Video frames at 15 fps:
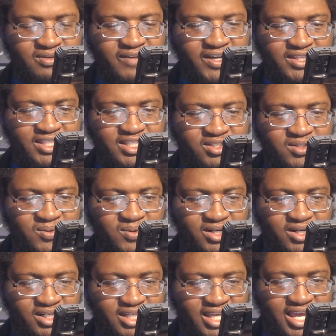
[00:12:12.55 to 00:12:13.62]
this
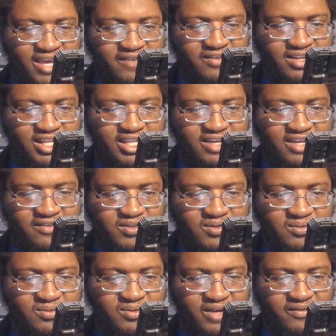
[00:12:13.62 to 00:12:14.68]
quirk. Have any of
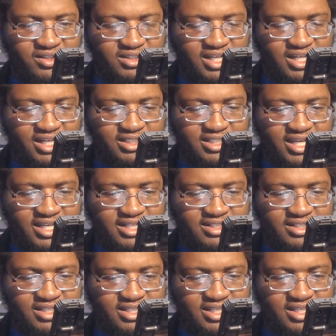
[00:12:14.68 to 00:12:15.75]
you ever thought that?
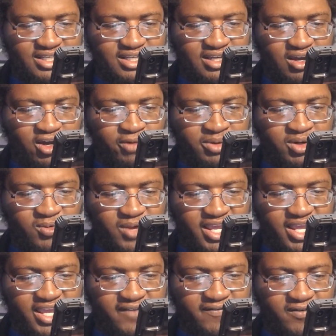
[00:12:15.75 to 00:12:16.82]
Open a
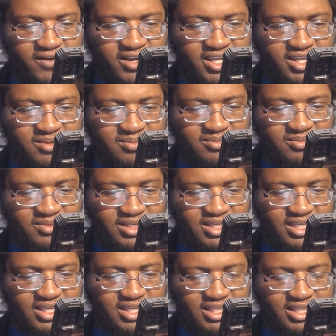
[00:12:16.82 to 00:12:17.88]
way for him.
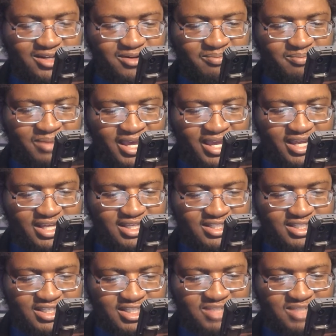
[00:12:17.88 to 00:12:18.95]
Let him pass.
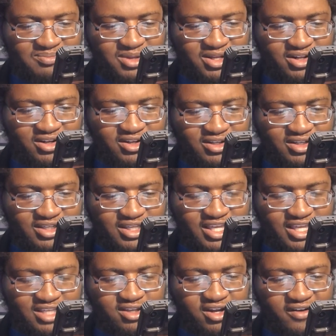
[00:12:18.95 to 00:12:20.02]
Spinner
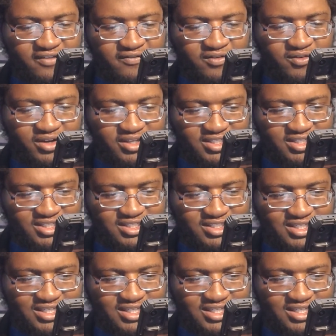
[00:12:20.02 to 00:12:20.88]
is our voice.